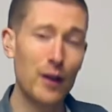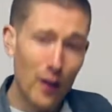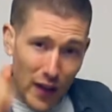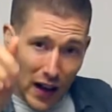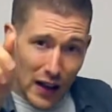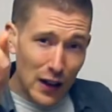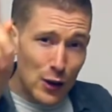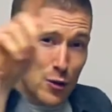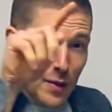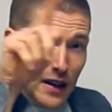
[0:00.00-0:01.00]
that
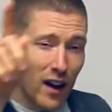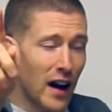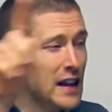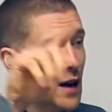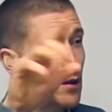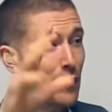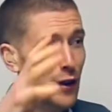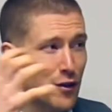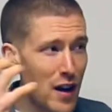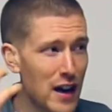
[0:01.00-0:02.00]
loopy line coming off the
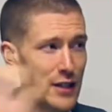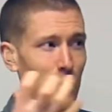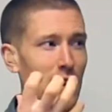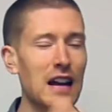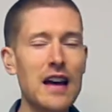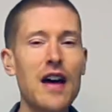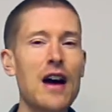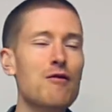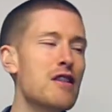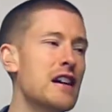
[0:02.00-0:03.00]
crash. You want to let
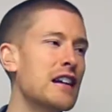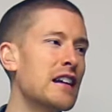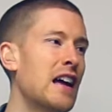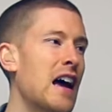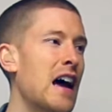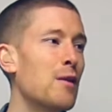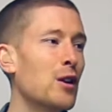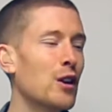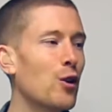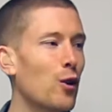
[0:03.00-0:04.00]
that ring, and we've
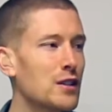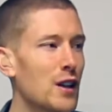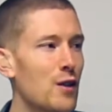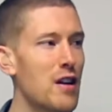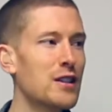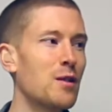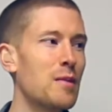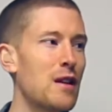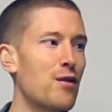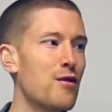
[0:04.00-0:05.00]
got a quarter note rest on
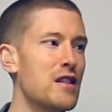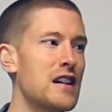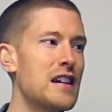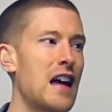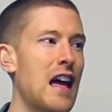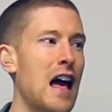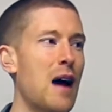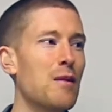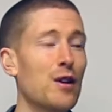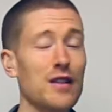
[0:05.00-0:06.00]
beat 3,
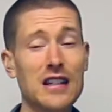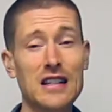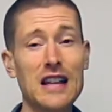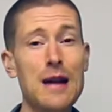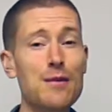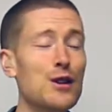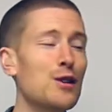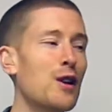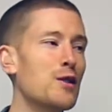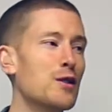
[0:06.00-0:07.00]
and we've got the same 2
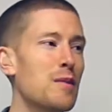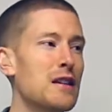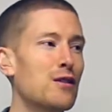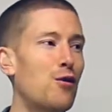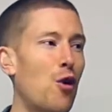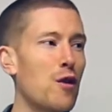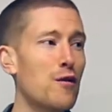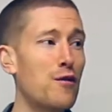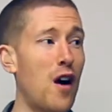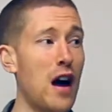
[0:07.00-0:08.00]
notes on beats 4 and
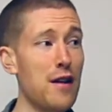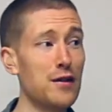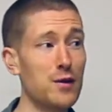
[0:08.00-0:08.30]
5. So